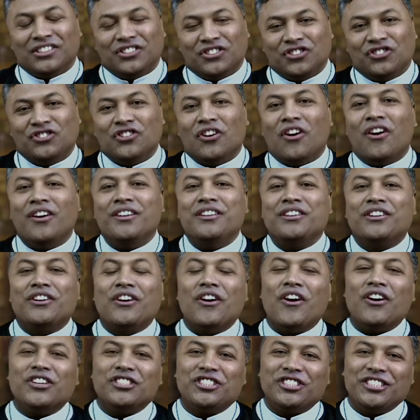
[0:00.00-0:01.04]
John
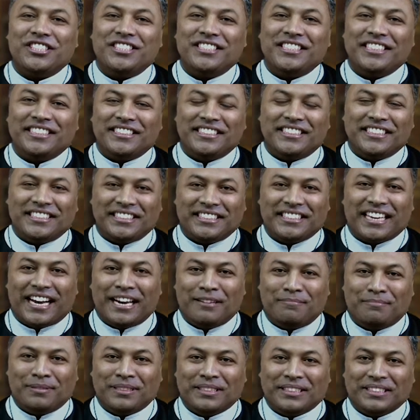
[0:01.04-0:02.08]
cautioned his
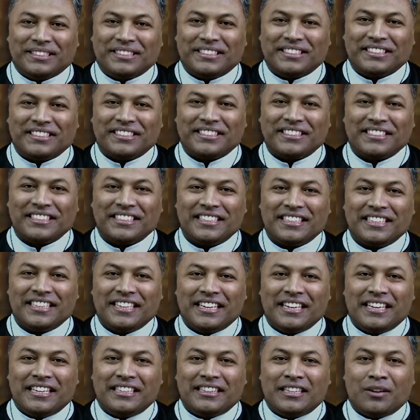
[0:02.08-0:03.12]
disciples
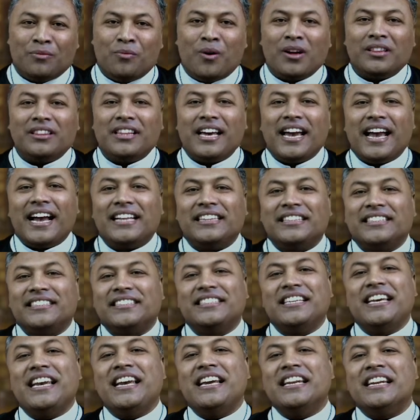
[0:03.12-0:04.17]
that what they had
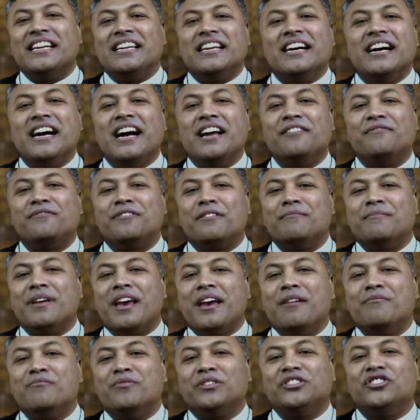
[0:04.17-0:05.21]
seen and heard from
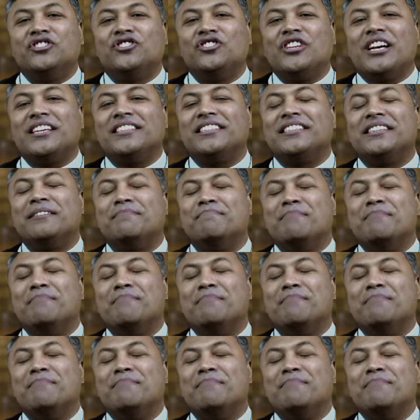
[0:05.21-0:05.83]
him was just the